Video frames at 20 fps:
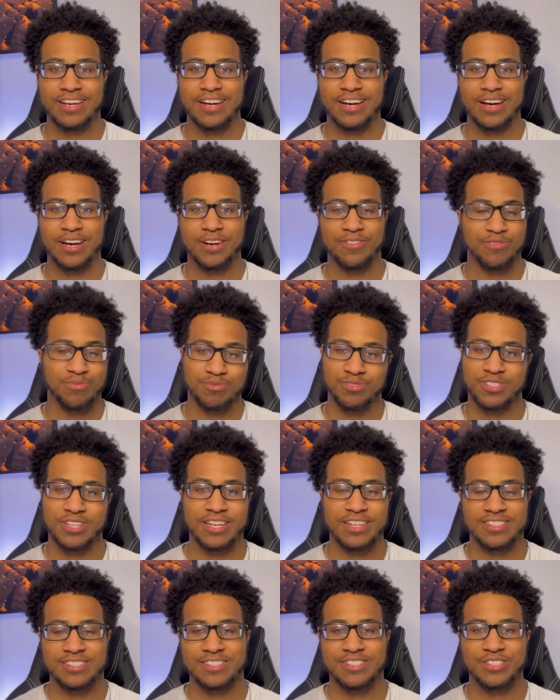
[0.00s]
uh, from
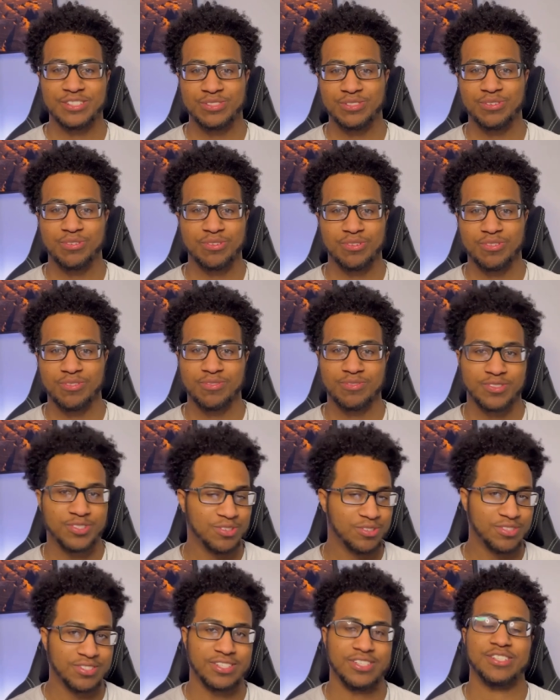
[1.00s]
standstill or 0
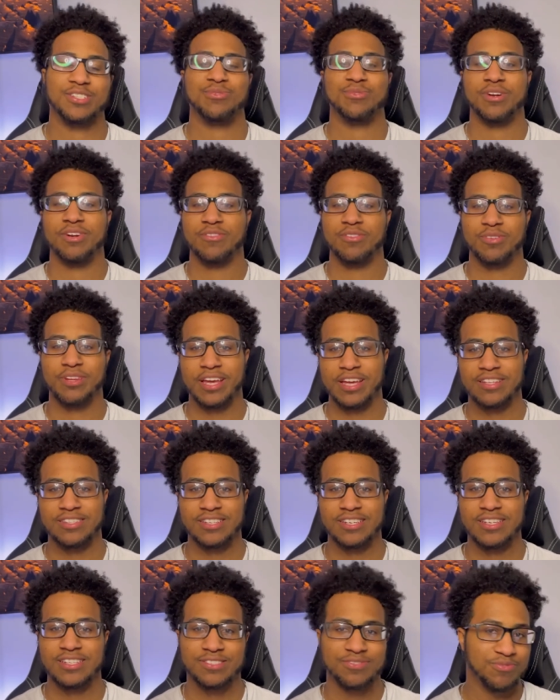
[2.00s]
to 60, whatever the case
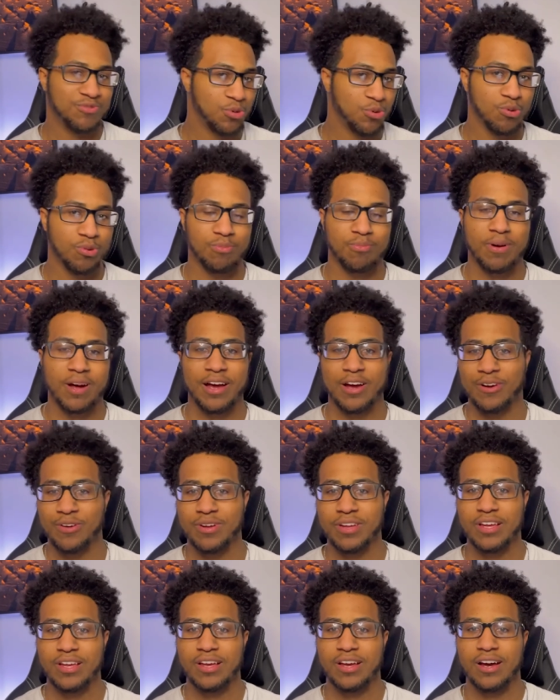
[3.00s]
is, quarter mile,
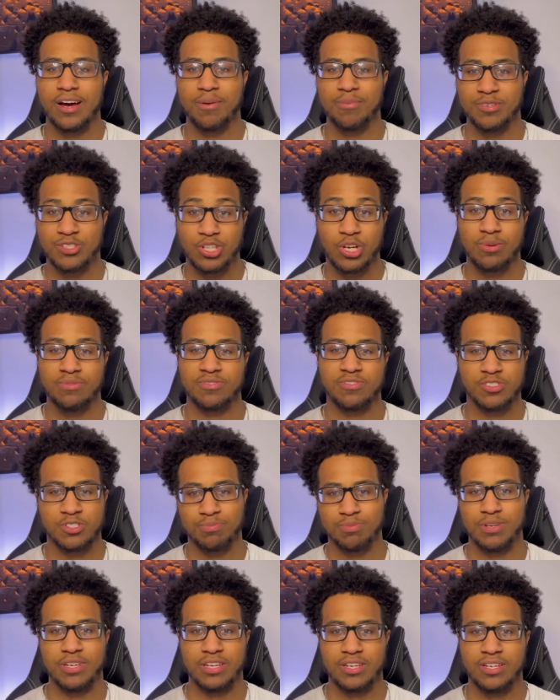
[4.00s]
um, in terms of
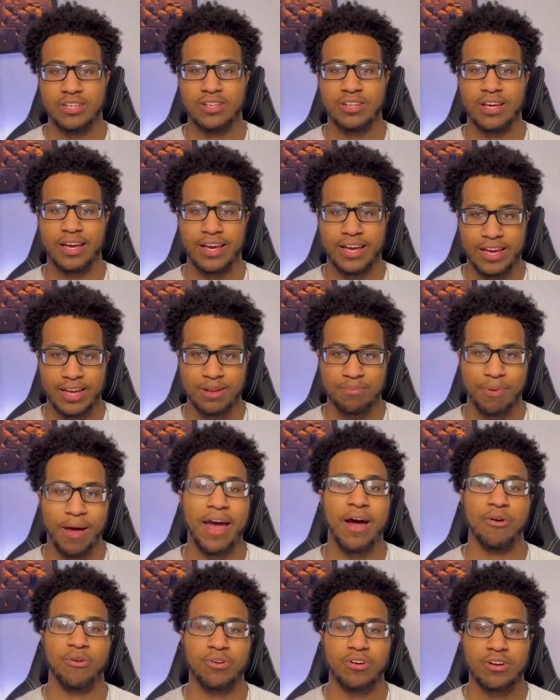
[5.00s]
speed and
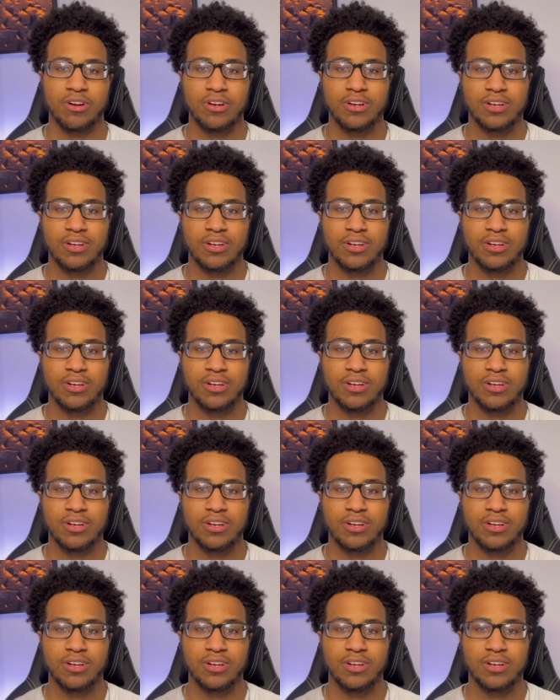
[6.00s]
power.